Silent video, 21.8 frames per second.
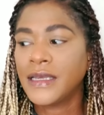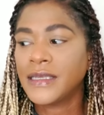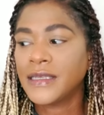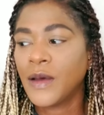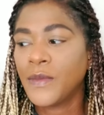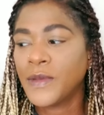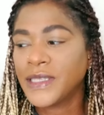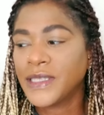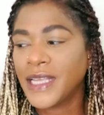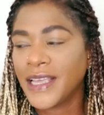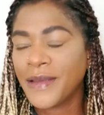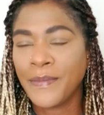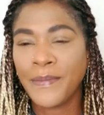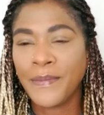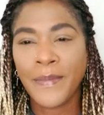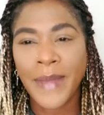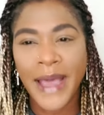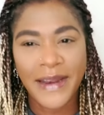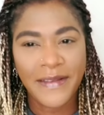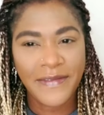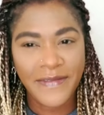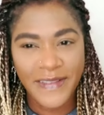It's almost like
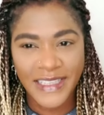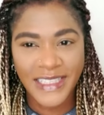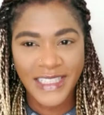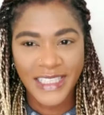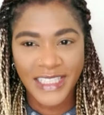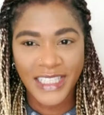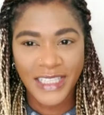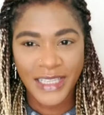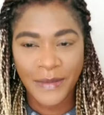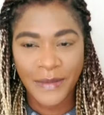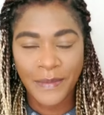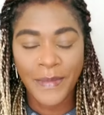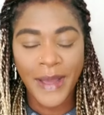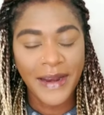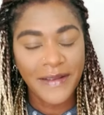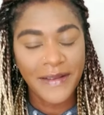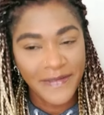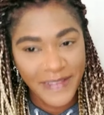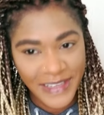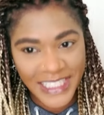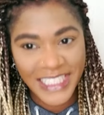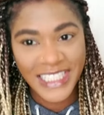manifest
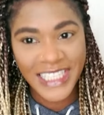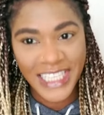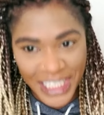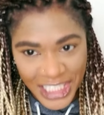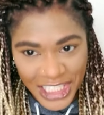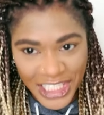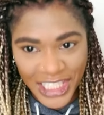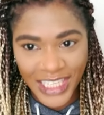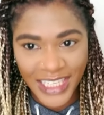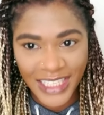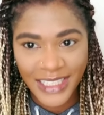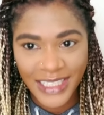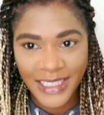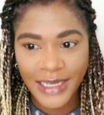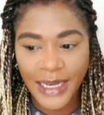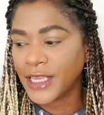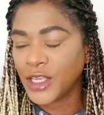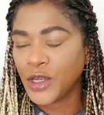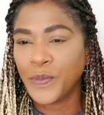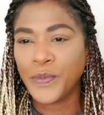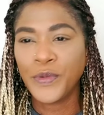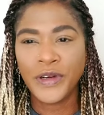
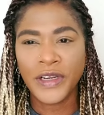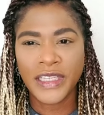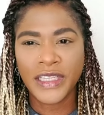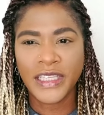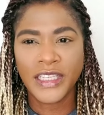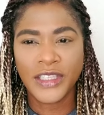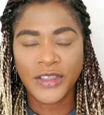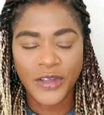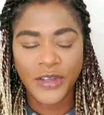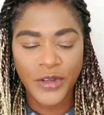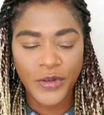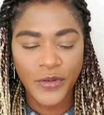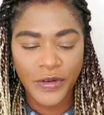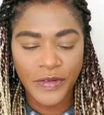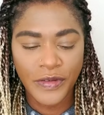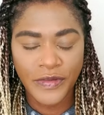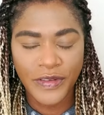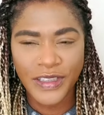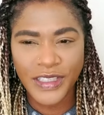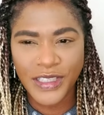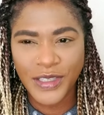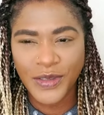manifestation, like putting it into the
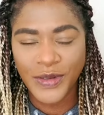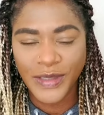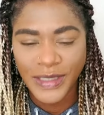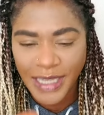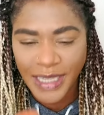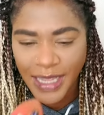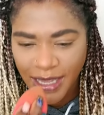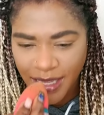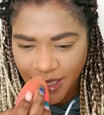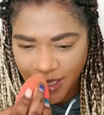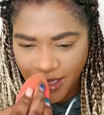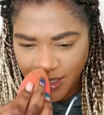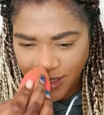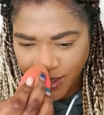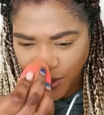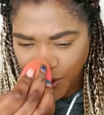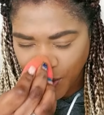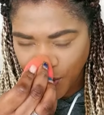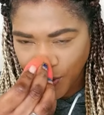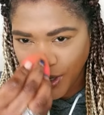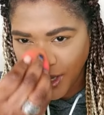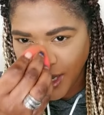universe. So it's like it's
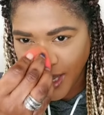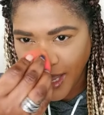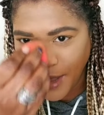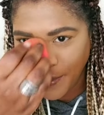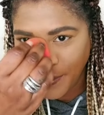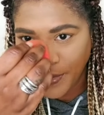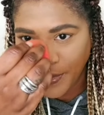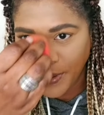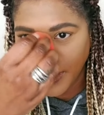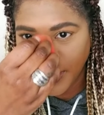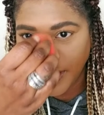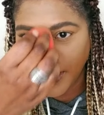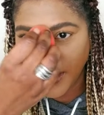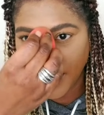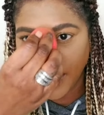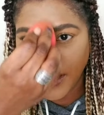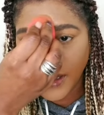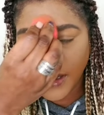gonna happen.